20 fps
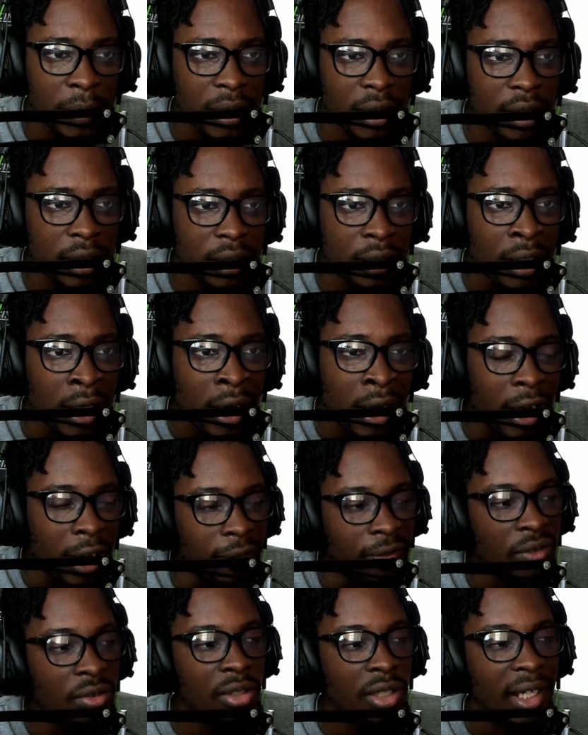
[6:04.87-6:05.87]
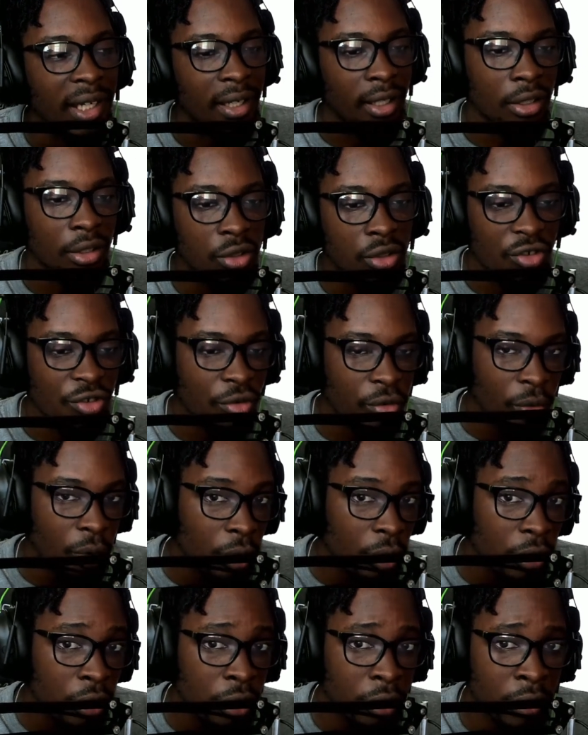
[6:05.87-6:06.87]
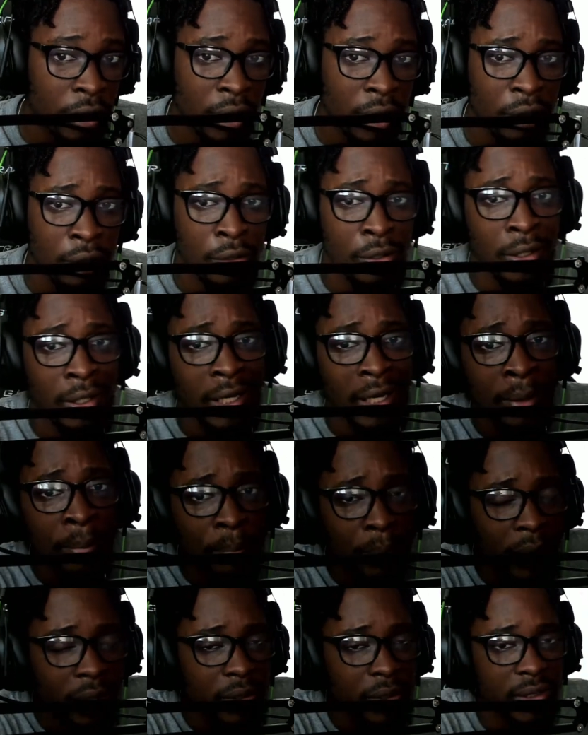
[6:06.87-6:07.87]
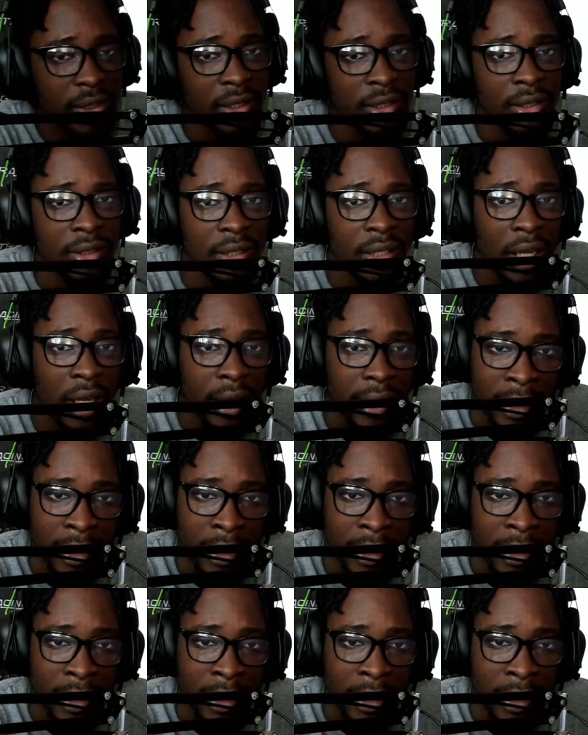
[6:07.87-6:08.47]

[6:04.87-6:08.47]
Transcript: because if you can't control your impulses,